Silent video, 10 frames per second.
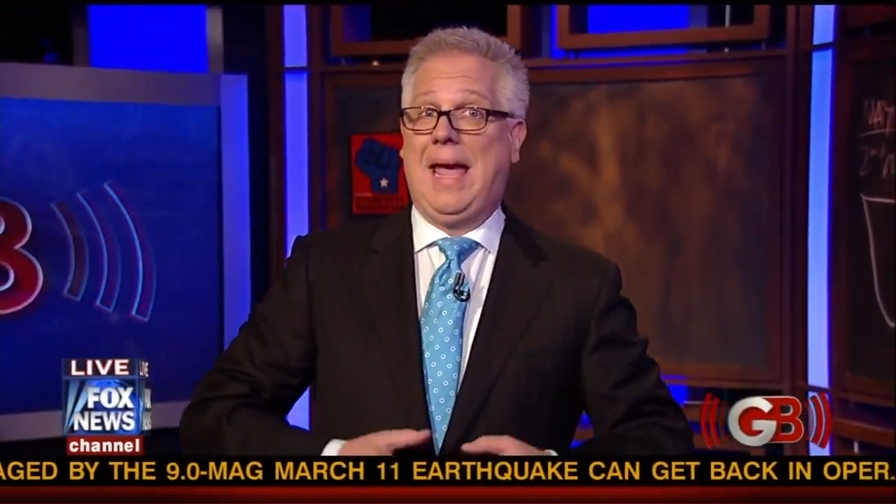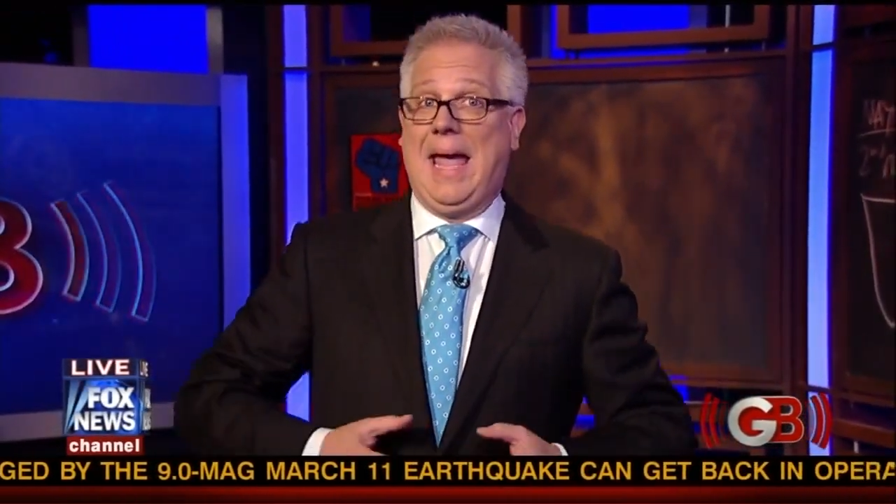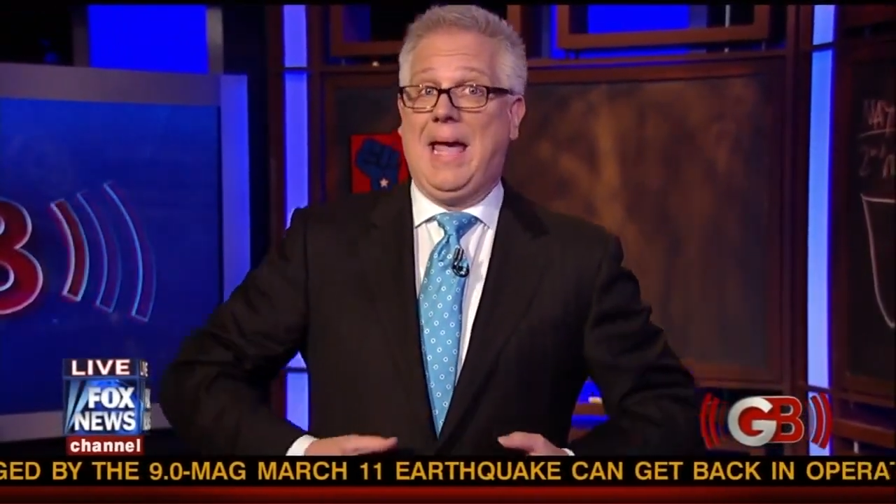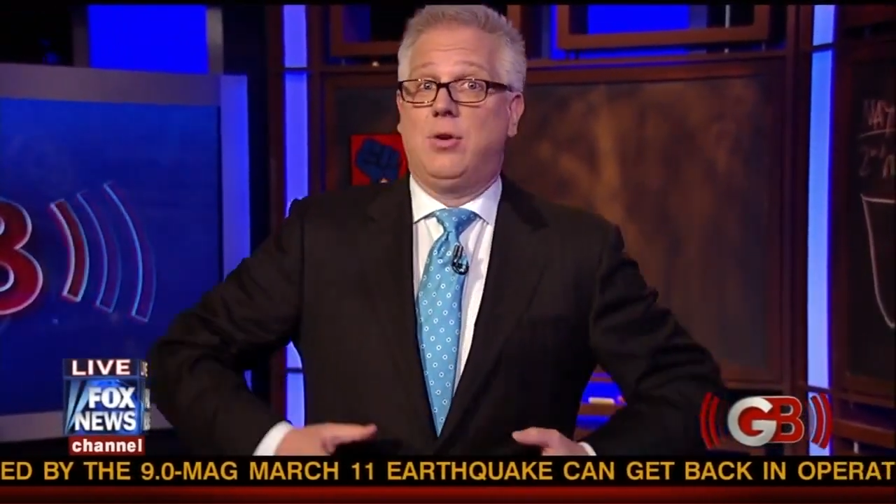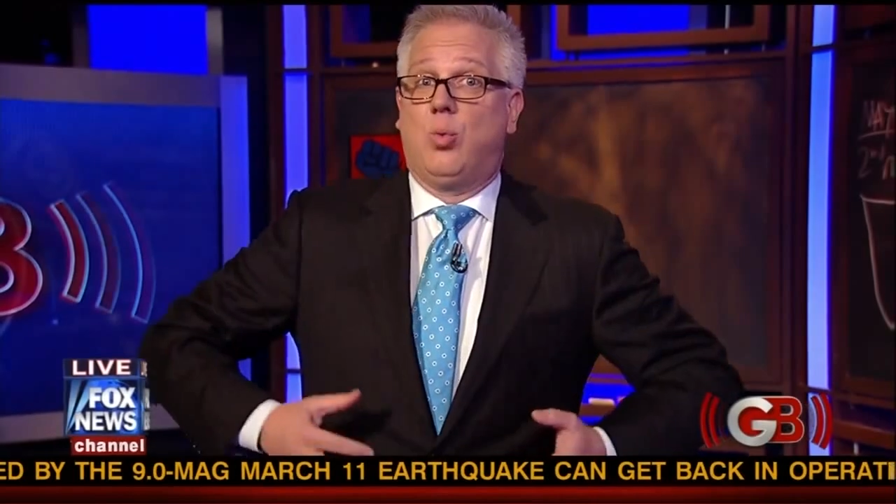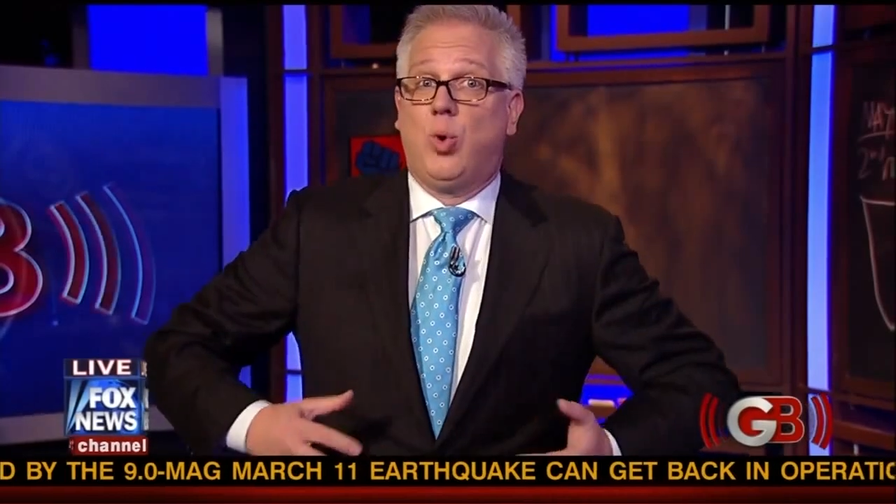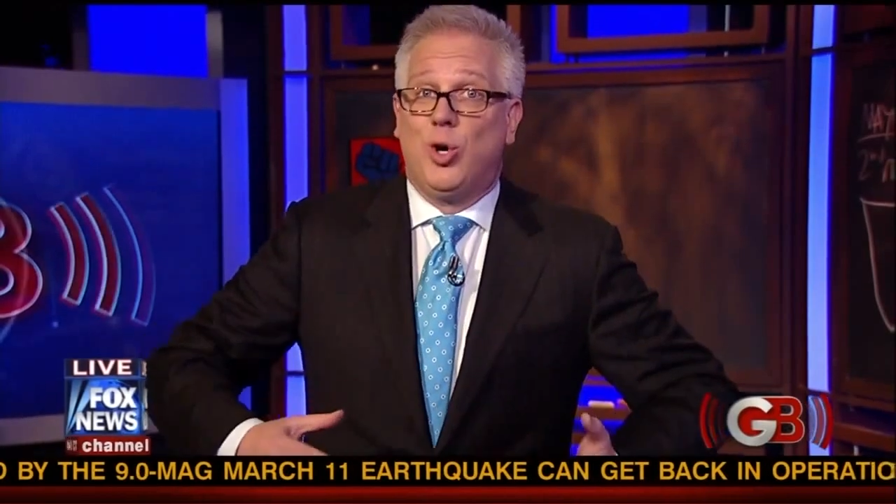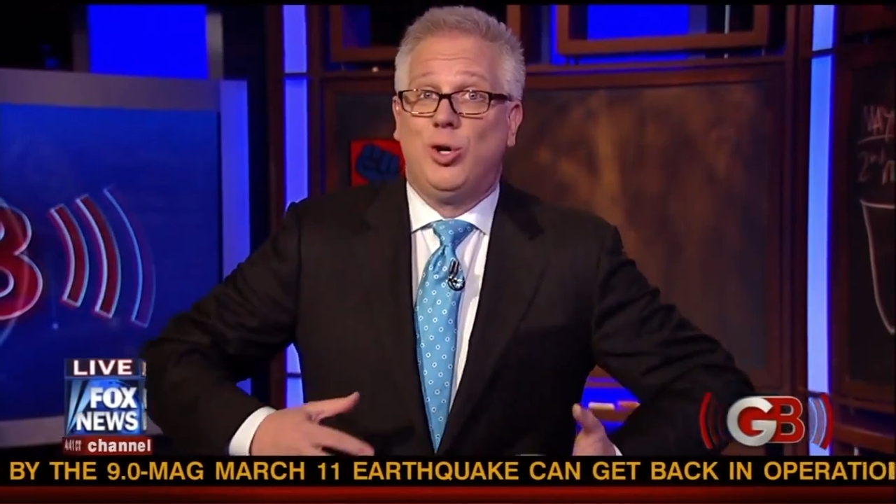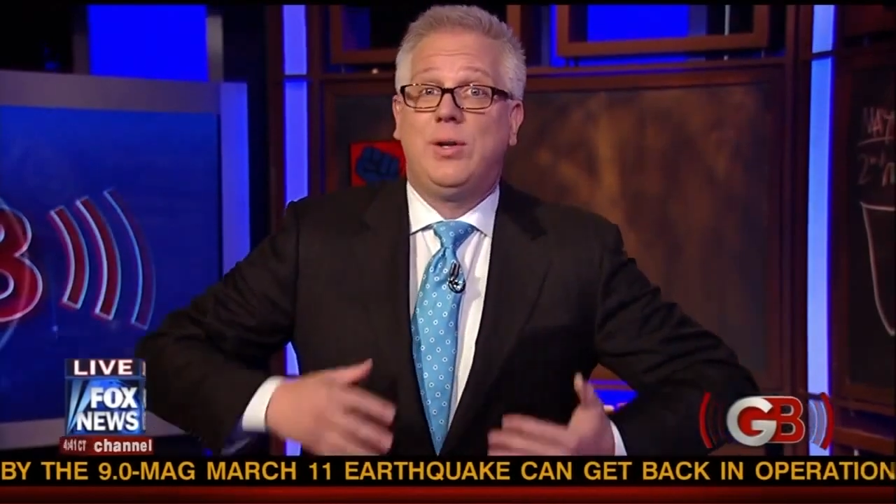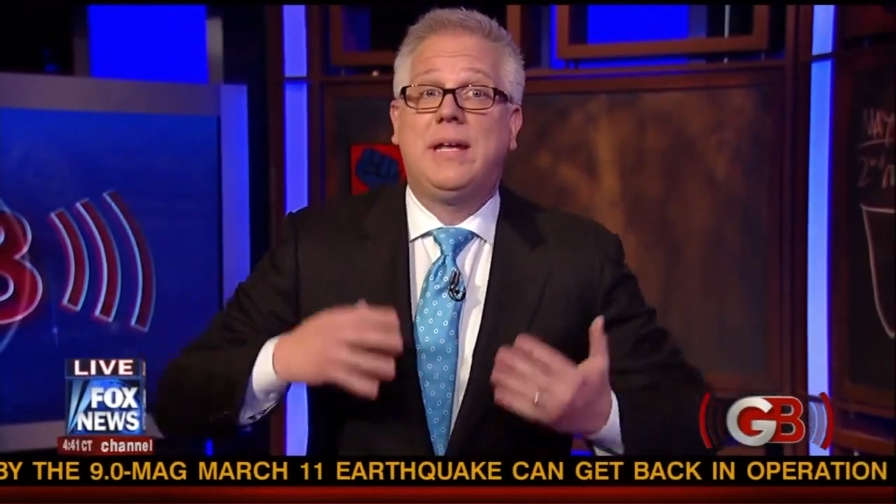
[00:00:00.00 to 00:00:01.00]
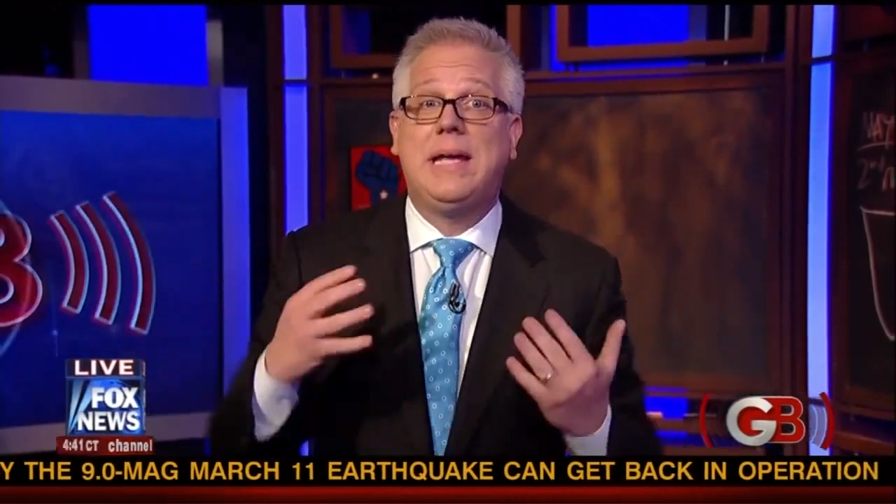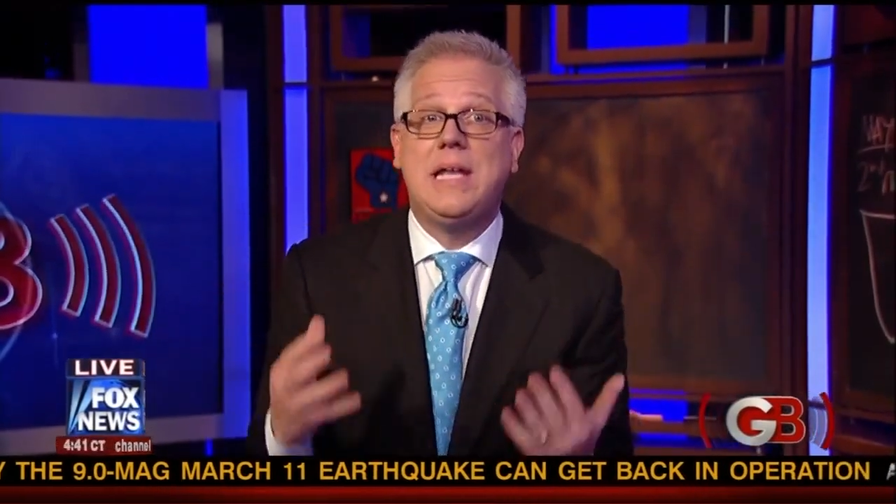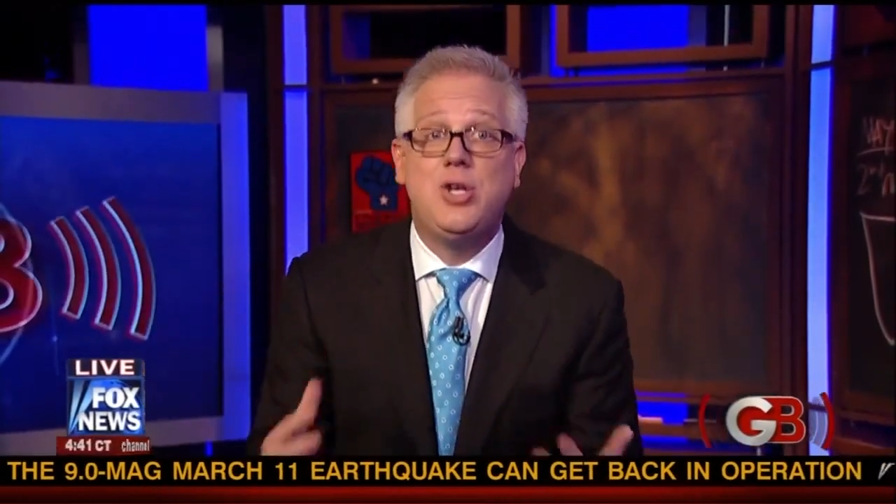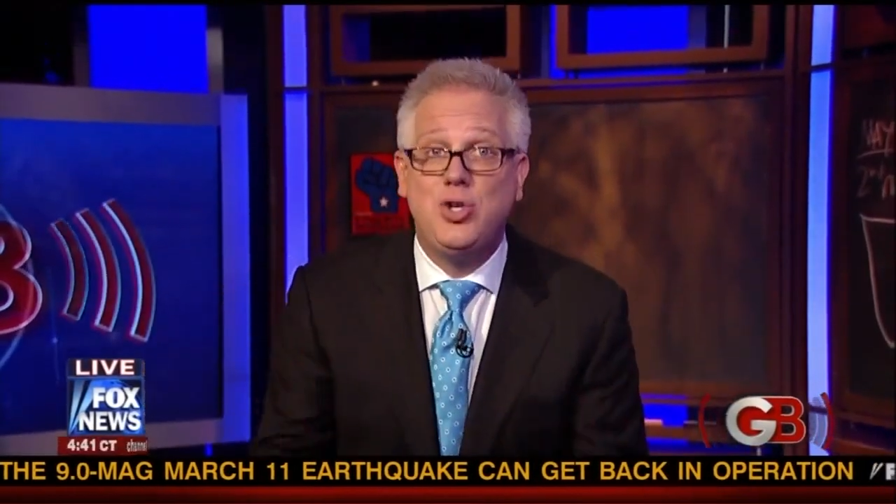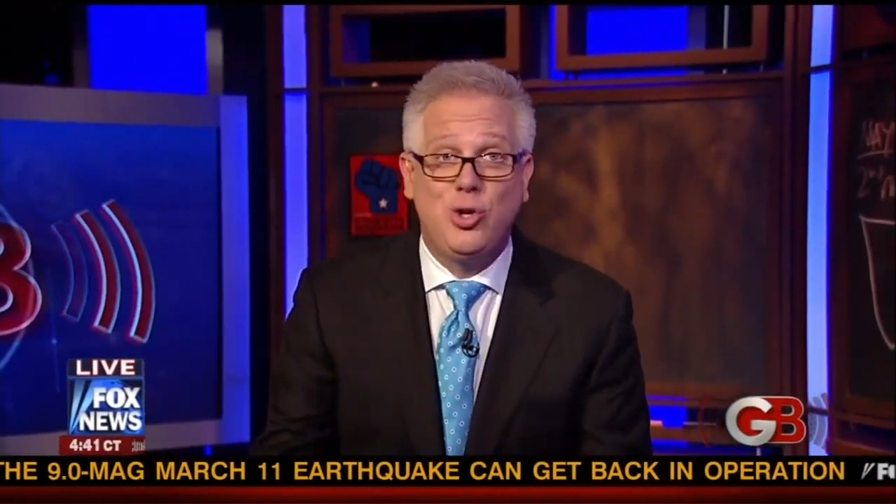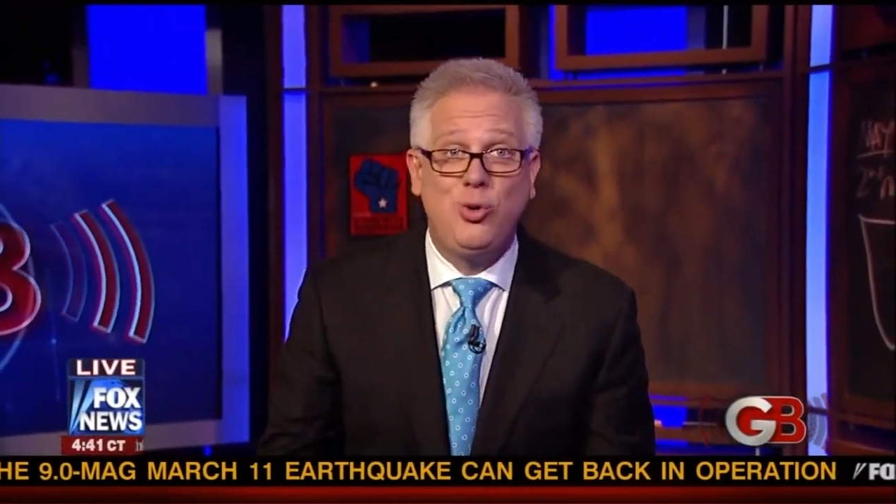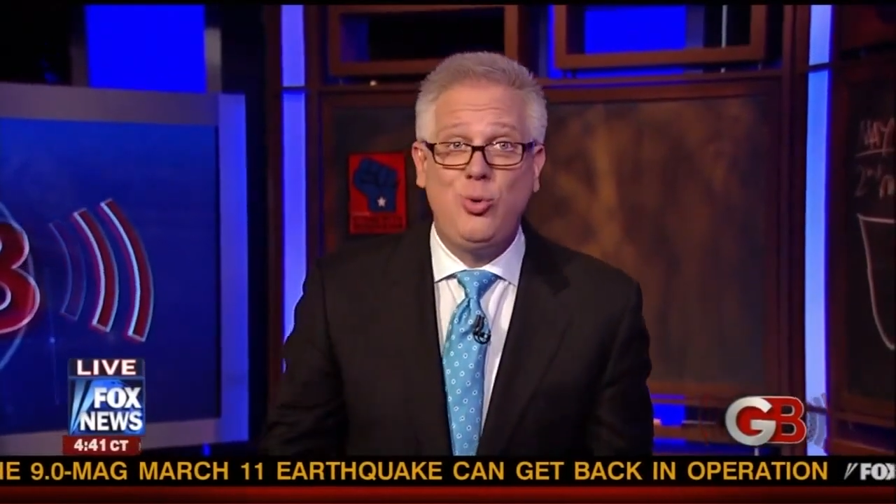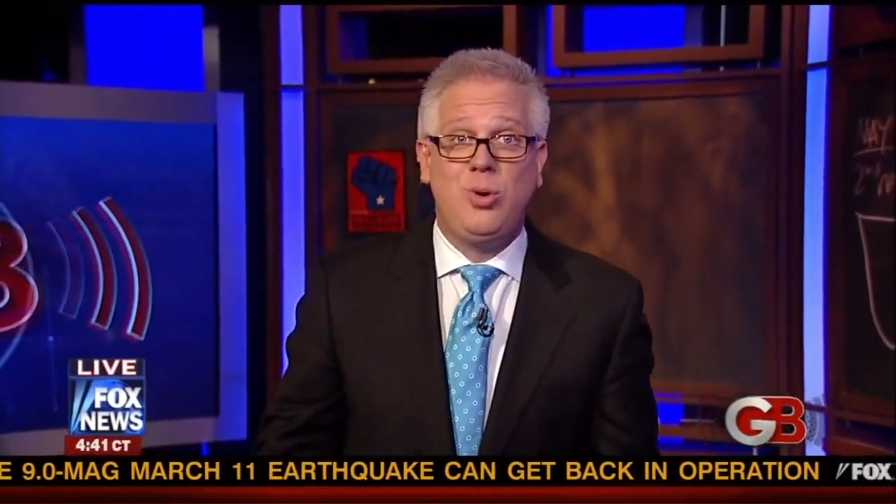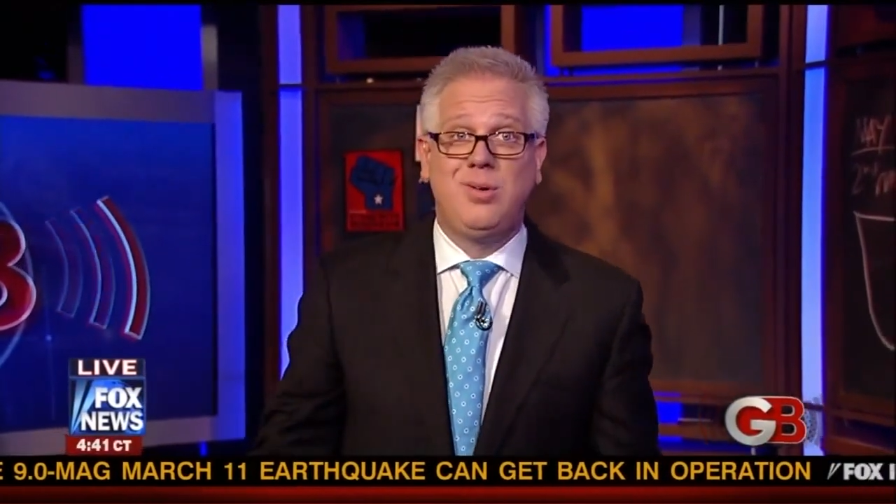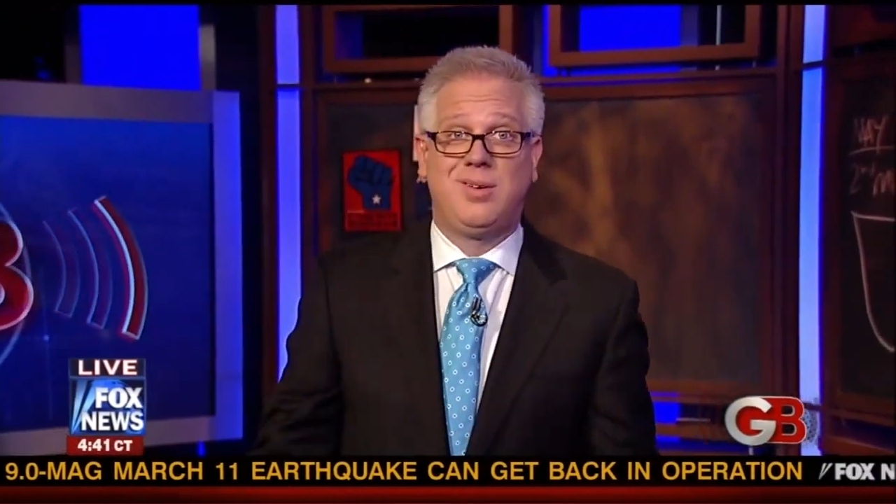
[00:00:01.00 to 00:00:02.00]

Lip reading: and world into?